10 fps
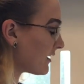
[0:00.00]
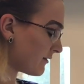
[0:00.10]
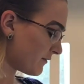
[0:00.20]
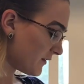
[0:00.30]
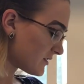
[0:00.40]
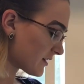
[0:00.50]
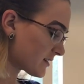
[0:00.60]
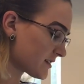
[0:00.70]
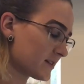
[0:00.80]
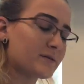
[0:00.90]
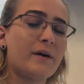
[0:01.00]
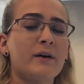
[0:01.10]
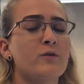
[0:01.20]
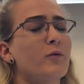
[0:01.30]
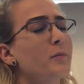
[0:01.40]
and in physics, this
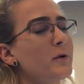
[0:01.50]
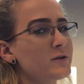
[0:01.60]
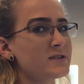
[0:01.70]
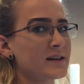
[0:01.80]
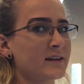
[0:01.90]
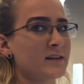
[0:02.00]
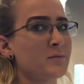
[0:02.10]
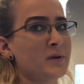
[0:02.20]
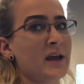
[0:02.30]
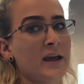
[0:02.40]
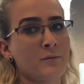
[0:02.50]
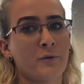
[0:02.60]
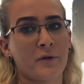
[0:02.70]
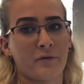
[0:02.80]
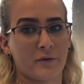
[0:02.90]
value will most likely be
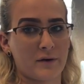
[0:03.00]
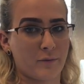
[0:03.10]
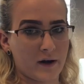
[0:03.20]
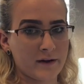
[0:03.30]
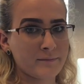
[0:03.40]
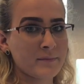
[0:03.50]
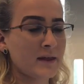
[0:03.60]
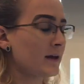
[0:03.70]
8.31,